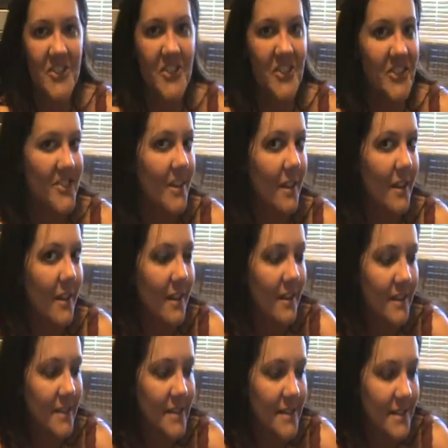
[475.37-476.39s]
these
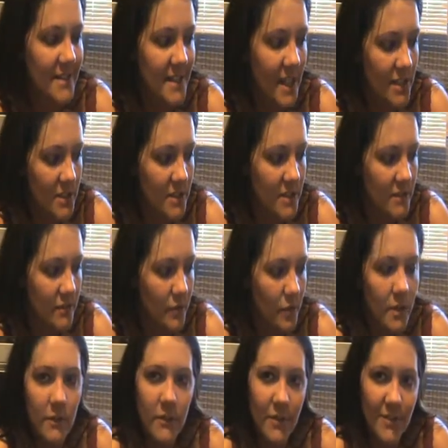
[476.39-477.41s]
stages of
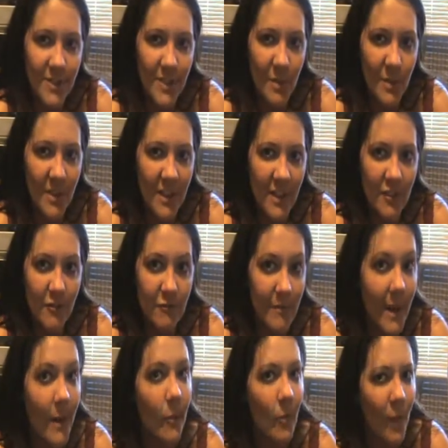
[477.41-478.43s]
grief for someone that you've
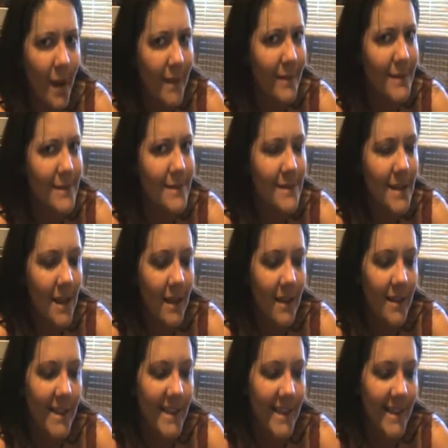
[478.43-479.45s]
met once
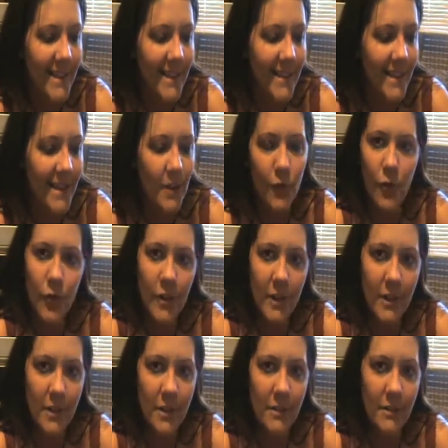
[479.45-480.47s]
and have only